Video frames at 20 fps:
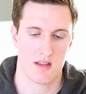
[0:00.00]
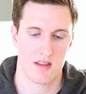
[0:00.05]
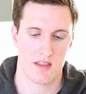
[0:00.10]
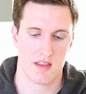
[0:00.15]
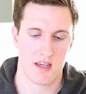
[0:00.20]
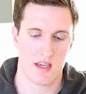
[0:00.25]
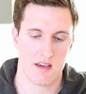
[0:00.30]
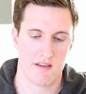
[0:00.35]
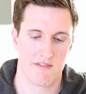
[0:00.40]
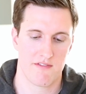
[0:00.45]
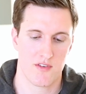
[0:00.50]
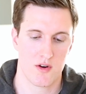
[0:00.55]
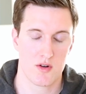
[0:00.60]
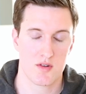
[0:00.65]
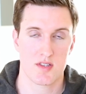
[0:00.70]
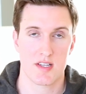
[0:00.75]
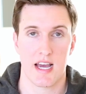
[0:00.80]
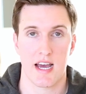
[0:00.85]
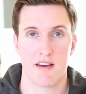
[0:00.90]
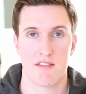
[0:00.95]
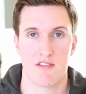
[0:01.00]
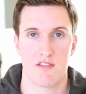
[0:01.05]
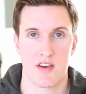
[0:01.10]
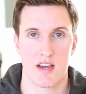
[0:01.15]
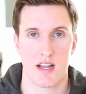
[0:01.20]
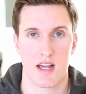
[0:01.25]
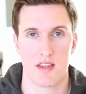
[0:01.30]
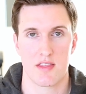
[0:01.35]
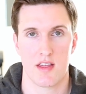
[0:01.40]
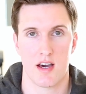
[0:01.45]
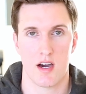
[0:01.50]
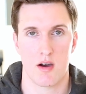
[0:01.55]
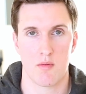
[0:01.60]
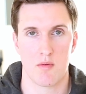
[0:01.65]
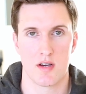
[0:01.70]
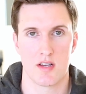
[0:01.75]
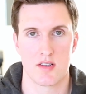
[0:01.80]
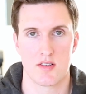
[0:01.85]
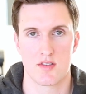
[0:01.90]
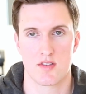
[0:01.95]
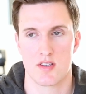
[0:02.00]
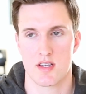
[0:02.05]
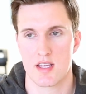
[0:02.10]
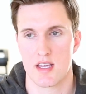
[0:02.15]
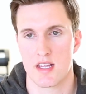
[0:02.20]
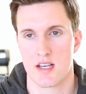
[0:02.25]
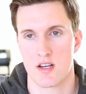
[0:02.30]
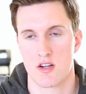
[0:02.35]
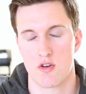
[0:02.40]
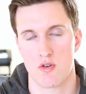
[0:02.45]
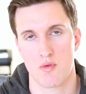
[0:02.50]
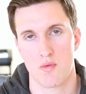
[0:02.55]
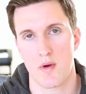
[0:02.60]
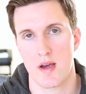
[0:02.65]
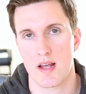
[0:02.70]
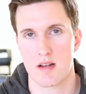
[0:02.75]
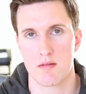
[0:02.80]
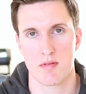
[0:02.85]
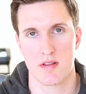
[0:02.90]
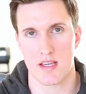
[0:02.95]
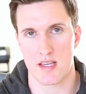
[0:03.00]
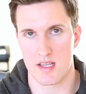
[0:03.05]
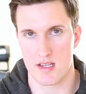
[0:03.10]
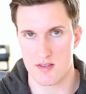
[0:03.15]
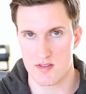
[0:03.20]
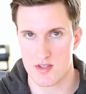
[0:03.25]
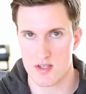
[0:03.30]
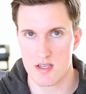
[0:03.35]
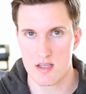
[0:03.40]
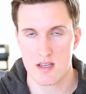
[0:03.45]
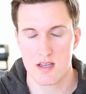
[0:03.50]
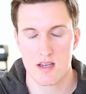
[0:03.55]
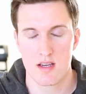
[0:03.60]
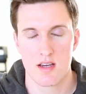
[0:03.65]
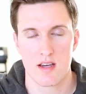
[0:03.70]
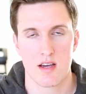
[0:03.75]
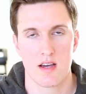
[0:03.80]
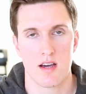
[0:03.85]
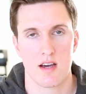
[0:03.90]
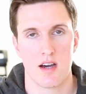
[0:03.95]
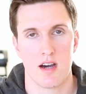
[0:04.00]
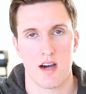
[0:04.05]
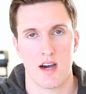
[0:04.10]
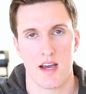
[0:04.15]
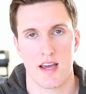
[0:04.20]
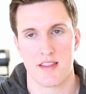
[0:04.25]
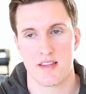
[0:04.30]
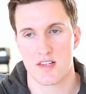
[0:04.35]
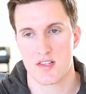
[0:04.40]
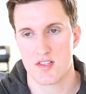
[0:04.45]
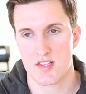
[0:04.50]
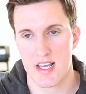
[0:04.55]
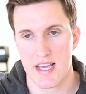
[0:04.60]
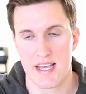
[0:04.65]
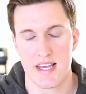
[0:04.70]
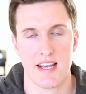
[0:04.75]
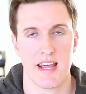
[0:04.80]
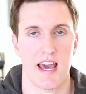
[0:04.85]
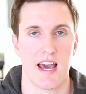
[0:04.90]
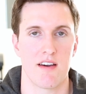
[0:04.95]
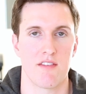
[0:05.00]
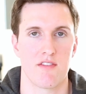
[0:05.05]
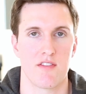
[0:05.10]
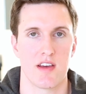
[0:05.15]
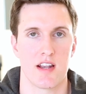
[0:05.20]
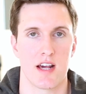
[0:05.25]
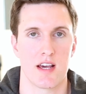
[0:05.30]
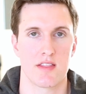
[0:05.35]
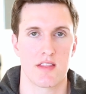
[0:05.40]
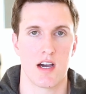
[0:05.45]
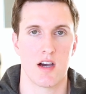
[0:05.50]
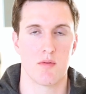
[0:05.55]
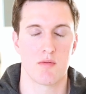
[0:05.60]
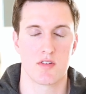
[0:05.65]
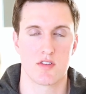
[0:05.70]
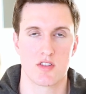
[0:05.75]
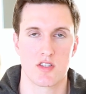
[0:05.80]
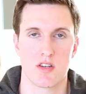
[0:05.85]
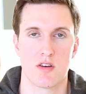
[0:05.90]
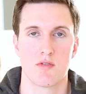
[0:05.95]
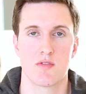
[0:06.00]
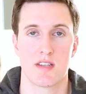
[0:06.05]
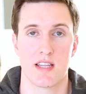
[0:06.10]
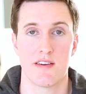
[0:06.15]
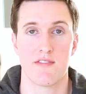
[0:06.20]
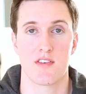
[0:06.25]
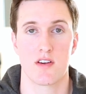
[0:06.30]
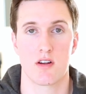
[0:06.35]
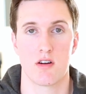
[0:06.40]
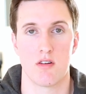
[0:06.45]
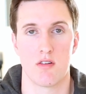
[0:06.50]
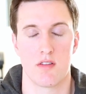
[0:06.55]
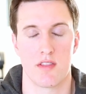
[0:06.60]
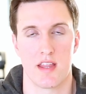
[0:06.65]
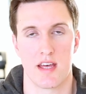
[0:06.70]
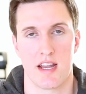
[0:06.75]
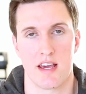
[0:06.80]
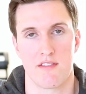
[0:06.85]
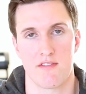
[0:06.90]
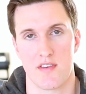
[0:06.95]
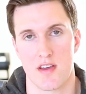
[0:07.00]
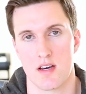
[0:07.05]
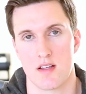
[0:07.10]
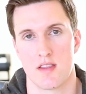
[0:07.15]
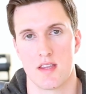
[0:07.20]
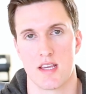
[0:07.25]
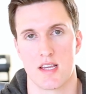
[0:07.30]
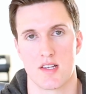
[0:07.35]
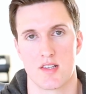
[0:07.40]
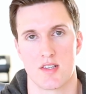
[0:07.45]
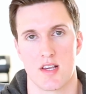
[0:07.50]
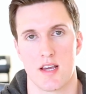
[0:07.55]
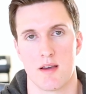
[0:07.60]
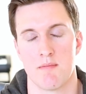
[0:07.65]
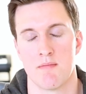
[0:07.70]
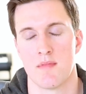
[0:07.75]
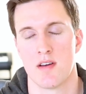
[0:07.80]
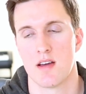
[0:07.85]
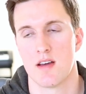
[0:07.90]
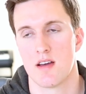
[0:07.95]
the first half of it I thought was incredibly easy, and the second half of it I thought was so difficult that I failed the exam.